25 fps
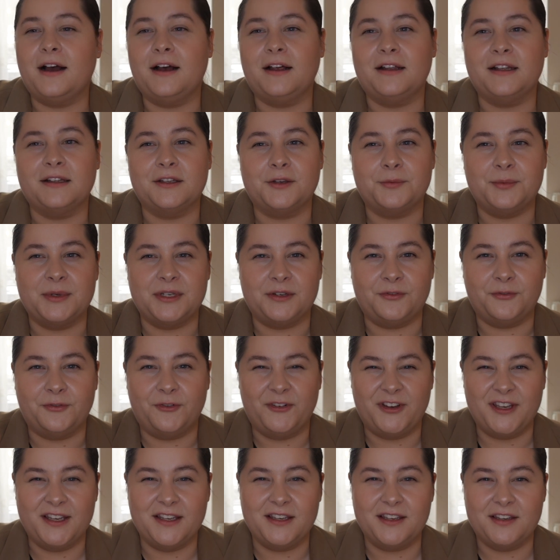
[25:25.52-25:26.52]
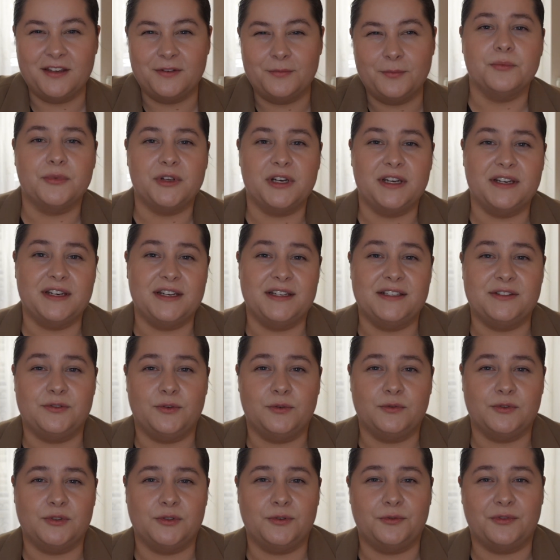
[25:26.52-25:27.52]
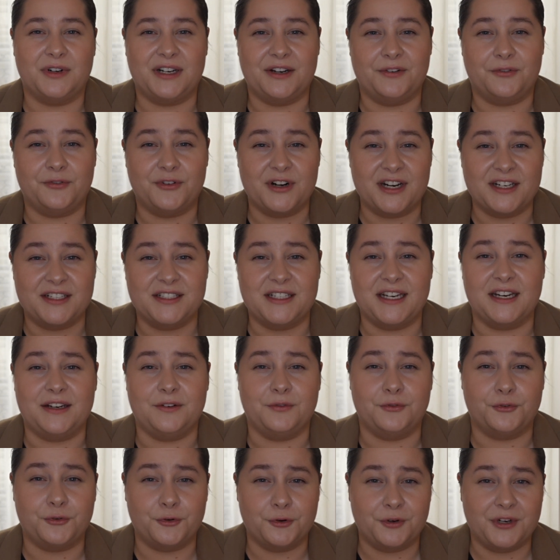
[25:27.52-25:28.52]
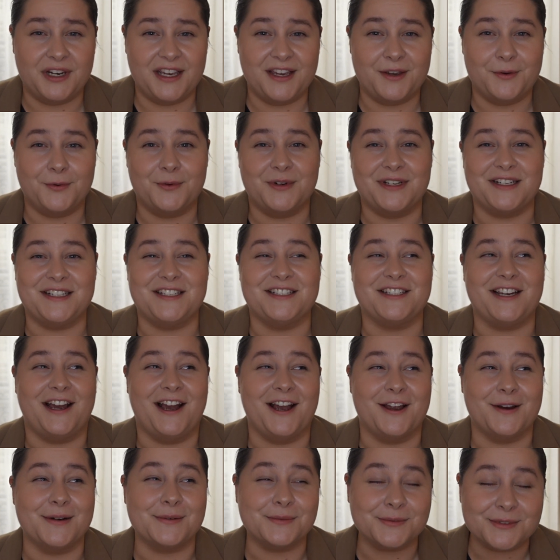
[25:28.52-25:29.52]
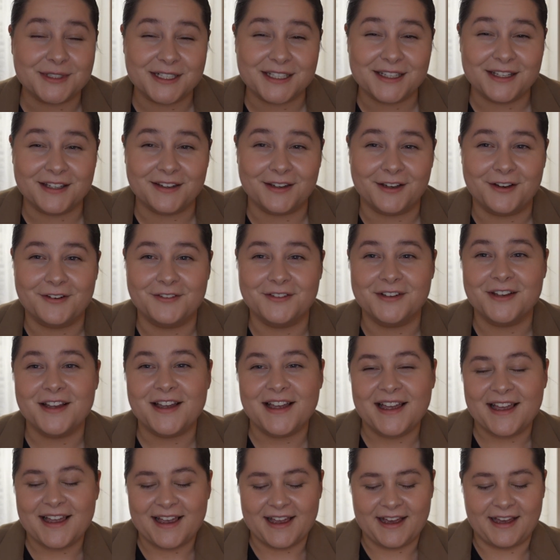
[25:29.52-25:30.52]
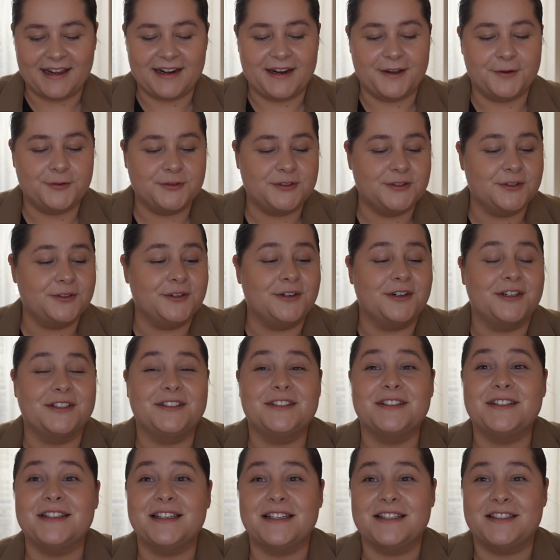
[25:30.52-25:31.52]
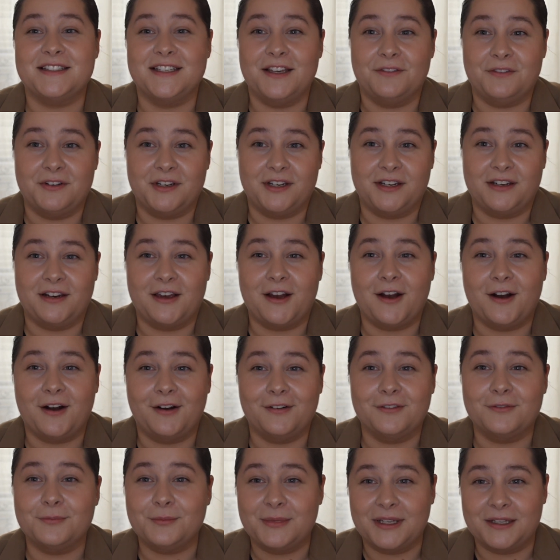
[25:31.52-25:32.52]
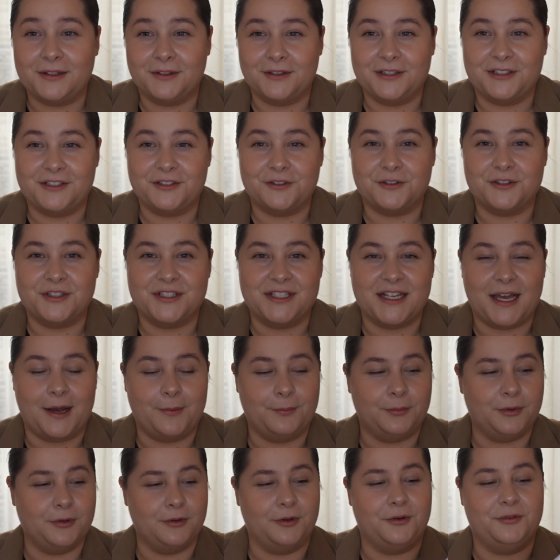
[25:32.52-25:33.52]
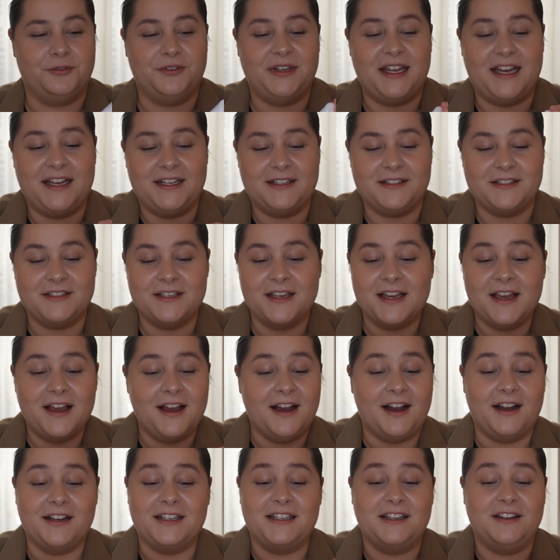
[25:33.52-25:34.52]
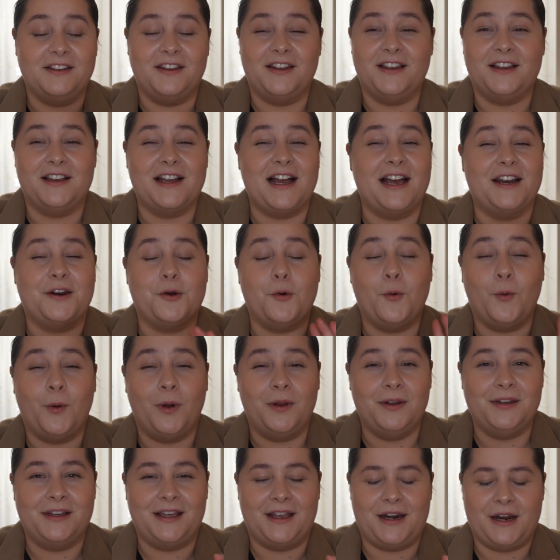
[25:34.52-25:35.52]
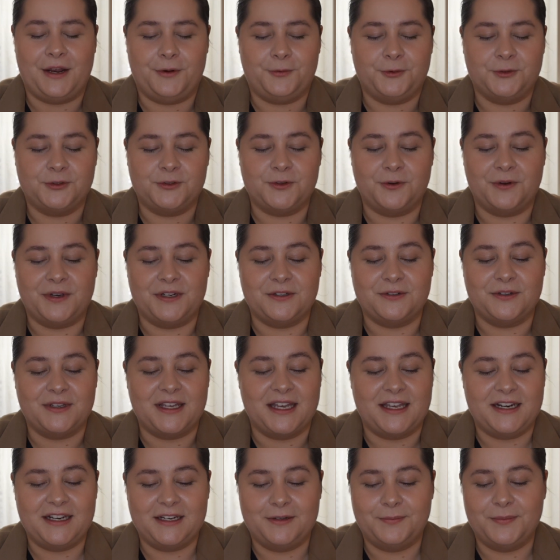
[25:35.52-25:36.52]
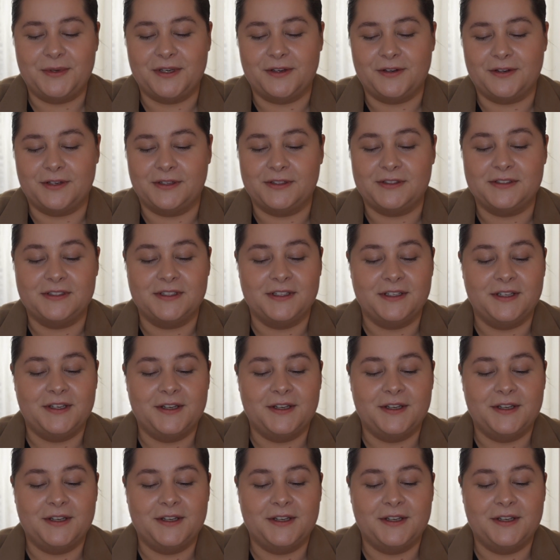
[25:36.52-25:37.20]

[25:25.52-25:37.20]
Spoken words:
a little bit fig, but it is also very fresh and fruity, which I really love. And I also got the 7.5 milliliter sample of that. I didn't think at all that I was going to get it, because